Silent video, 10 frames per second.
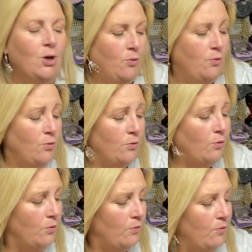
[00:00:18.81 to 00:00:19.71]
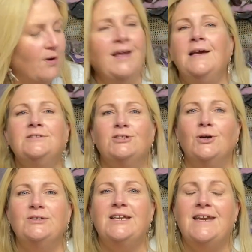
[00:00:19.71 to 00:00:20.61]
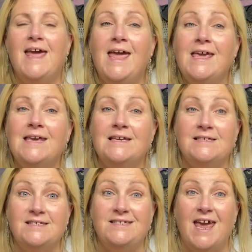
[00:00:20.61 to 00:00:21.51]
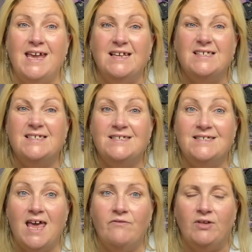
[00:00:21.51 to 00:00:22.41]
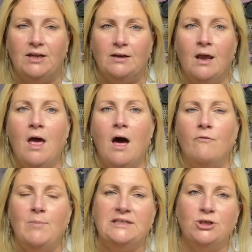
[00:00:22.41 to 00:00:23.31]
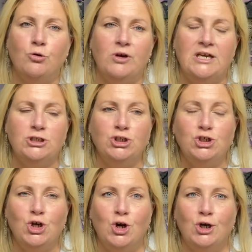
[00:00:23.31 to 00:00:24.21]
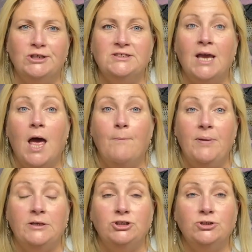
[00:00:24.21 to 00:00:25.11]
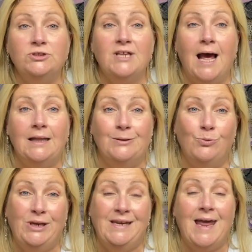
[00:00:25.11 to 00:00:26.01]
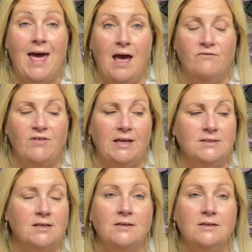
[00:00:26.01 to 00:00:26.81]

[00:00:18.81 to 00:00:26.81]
Ooh. So today is day seven of Mason Creations Yarns Beetlejuice Halloween Advent.